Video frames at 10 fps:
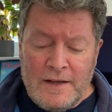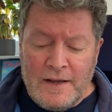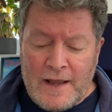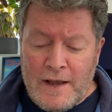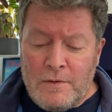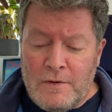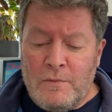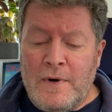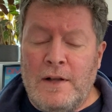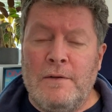How?
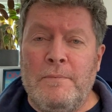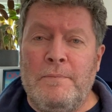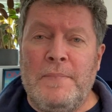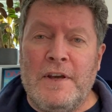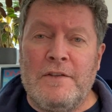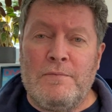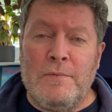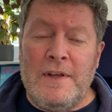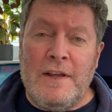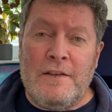Well, because
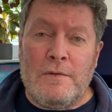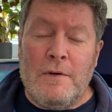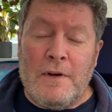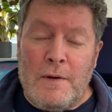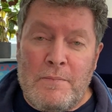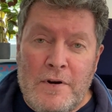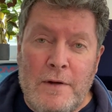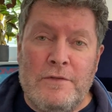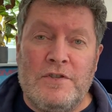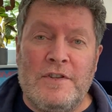we need to
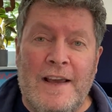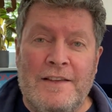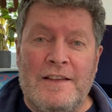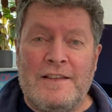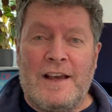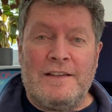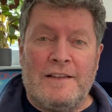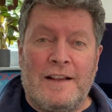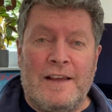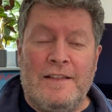approach
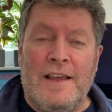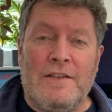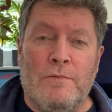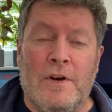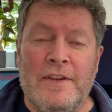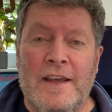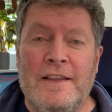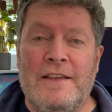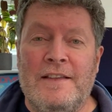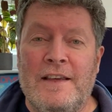exercises like this one
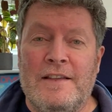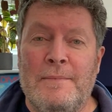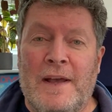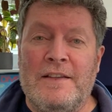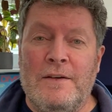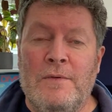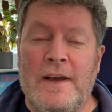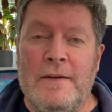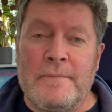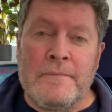in a systematic
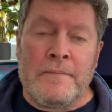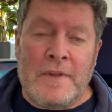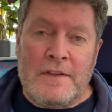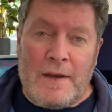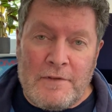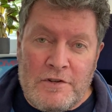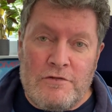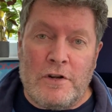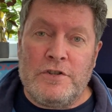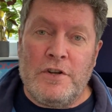way, to have a
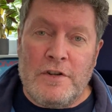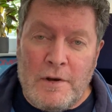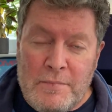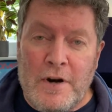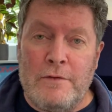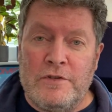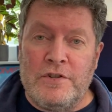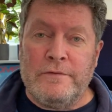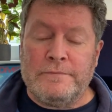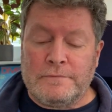structured
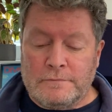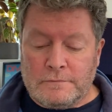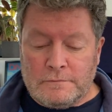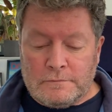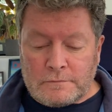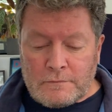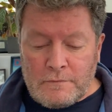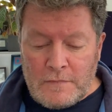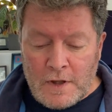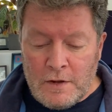approach.
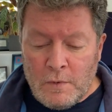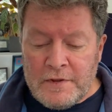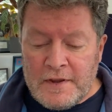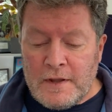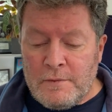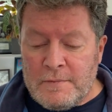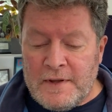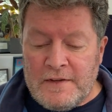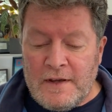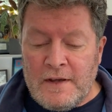And the one thing that was
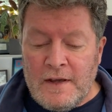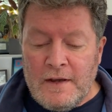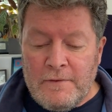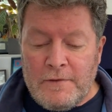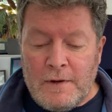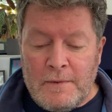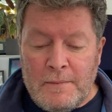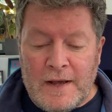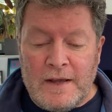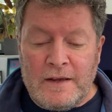missing from
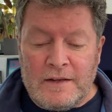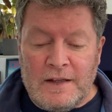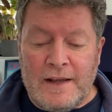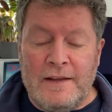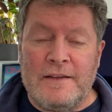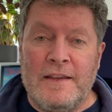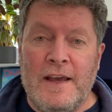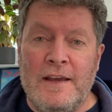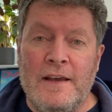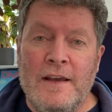my client
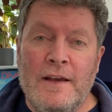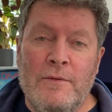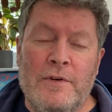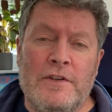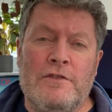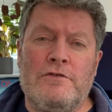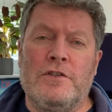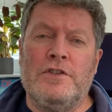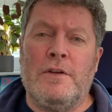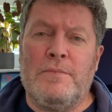today was a
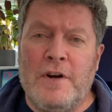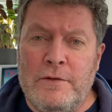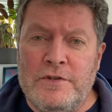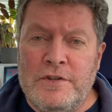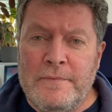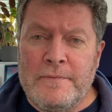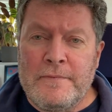structured approach.